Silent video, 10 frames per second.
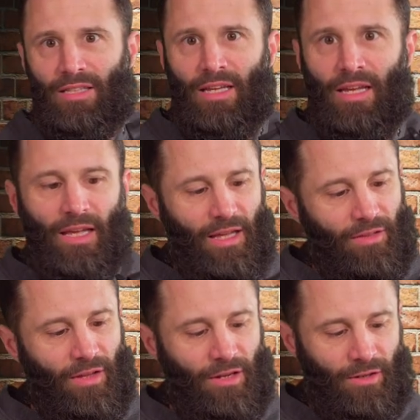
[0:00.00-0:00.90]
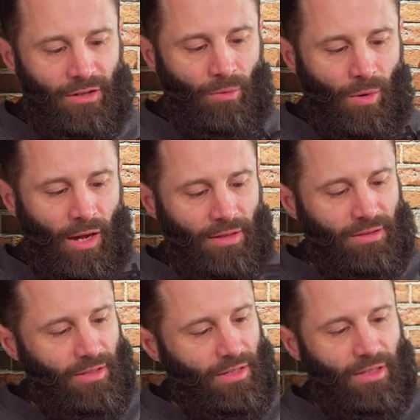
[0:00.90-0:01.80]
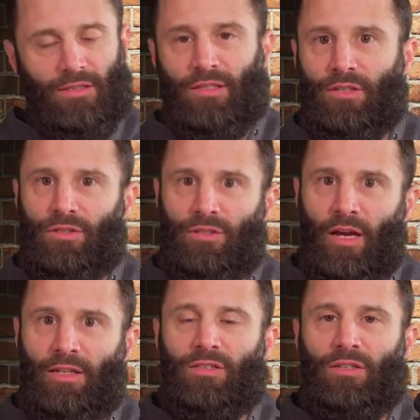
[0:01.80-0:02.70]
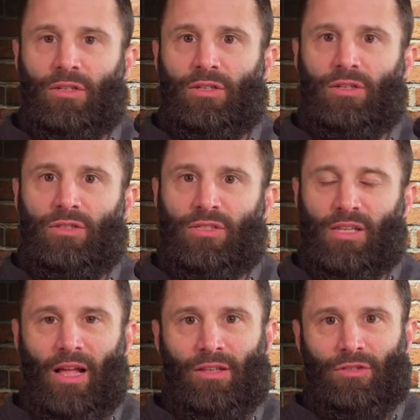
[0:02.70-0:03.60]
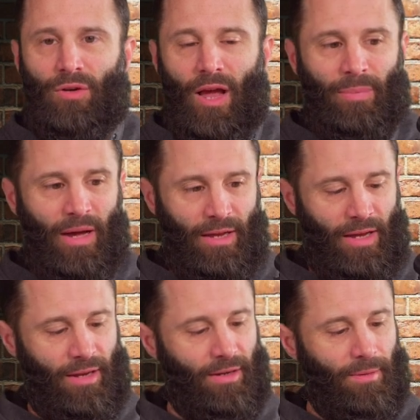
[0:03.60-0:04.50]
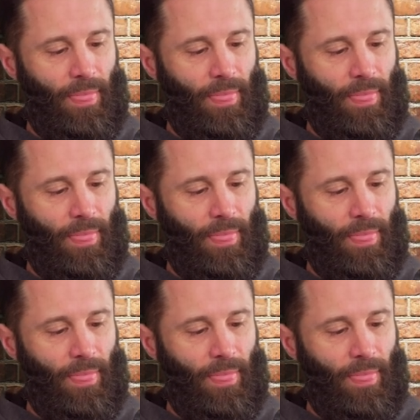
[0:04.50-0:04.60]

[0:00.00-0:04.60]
thing that you're going to want is a nice, good, solid tripod head.